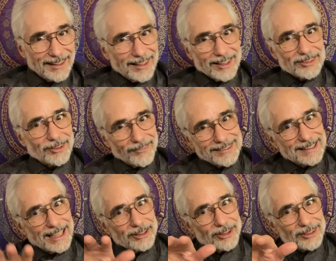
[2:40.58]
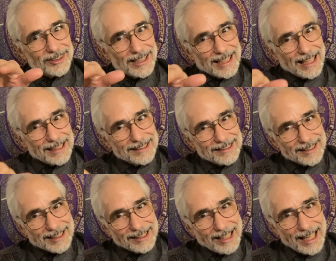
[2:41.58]
So once again, you can see kind of the
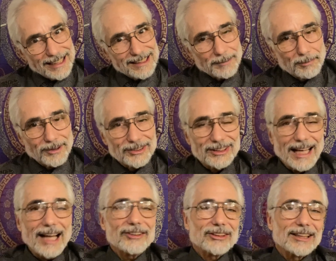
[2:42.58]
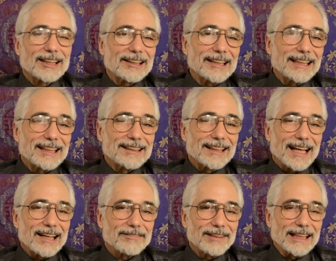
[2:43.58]
decline in appreciation, the clinging to that
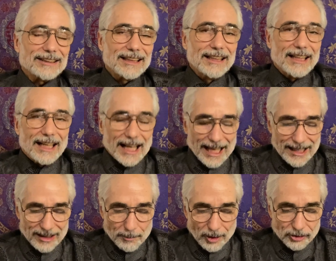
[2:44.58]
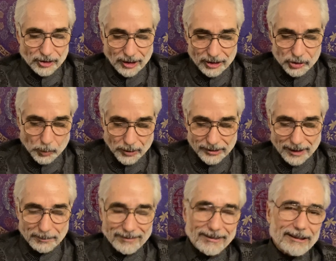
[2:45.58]
event. And in the martial arts world, I've
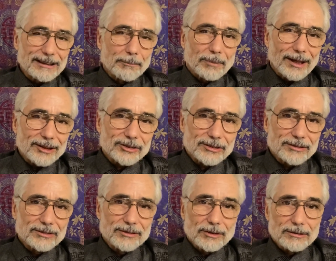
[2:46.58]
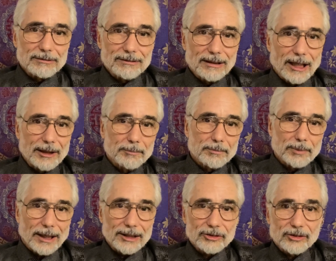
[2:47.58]
been very impressed or
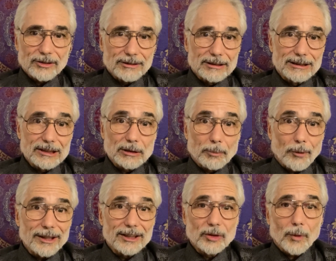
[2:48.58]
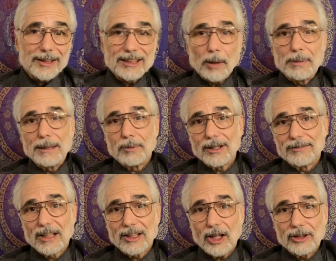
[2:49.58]
unimpressed or disappointed to watch how people have
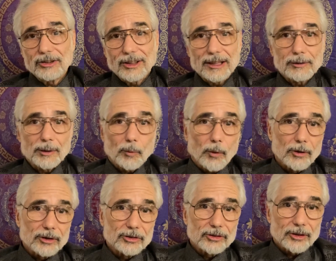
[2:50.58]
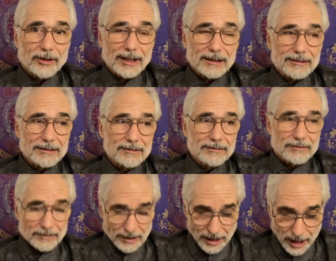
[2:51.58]
clung to their rewards or their
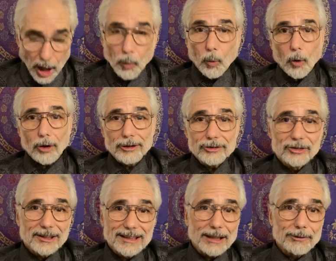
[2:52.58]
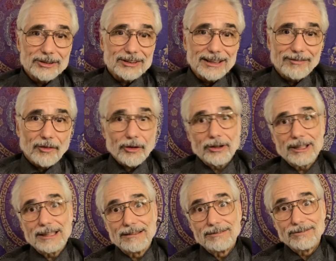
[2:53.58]
awards that they received
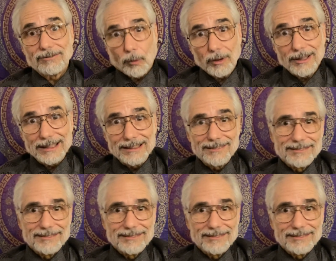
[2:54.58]
30, 40,